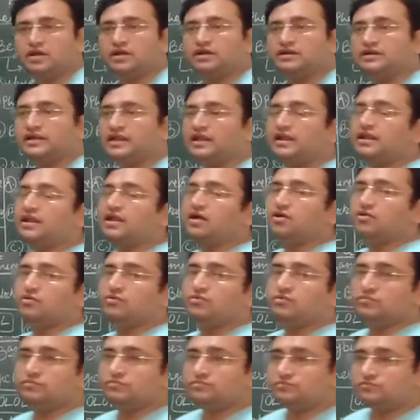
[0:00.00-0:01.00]
Till
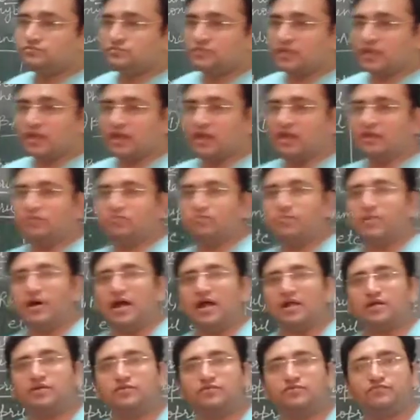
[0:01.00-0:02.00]
now, in
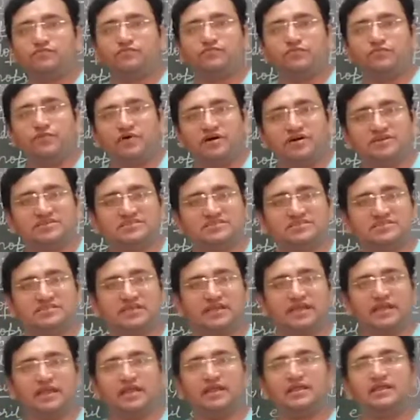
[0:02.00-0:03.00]
Part 1st,
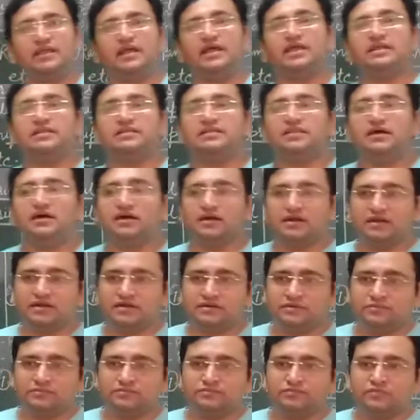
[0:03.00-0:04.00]
2nd and 3rd,
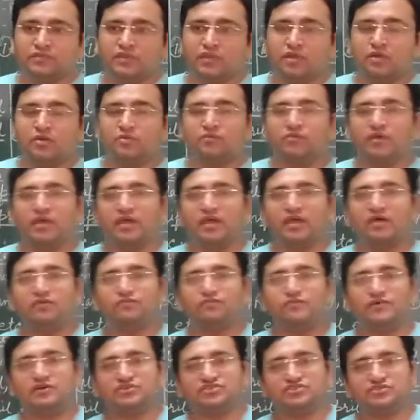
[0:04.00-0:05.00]
we have
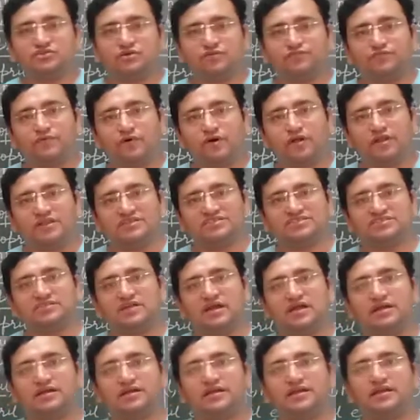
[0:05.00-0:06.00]
first of all
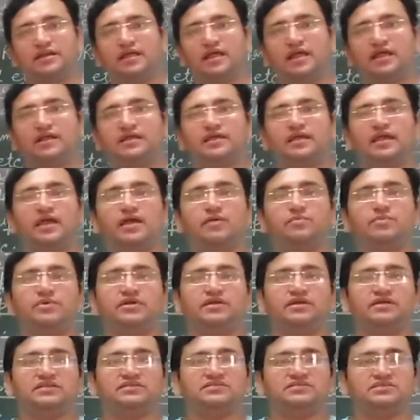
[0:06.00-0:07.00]
started
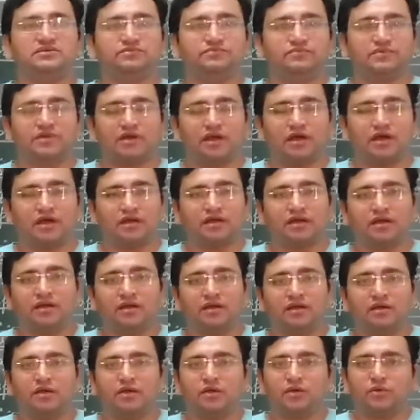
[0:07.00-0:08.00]
antihypertensive drug
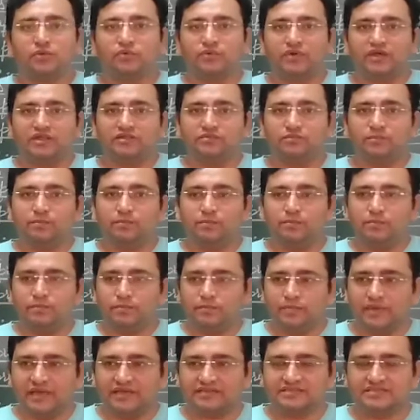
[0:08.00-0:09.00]
with
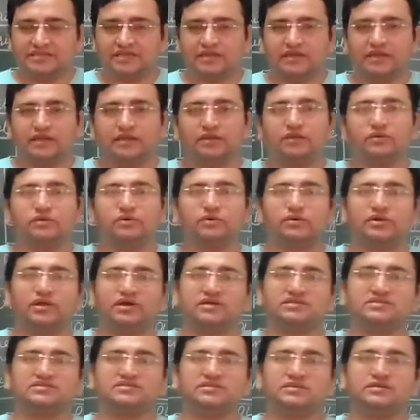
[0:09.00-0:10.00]
basic
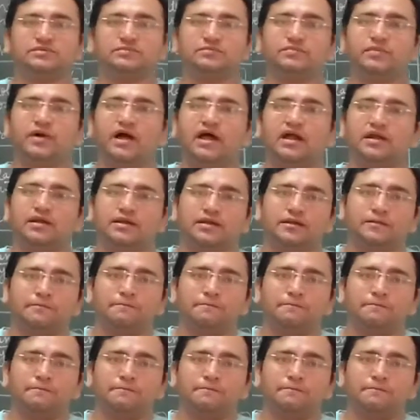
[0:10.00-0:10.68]
introduction part,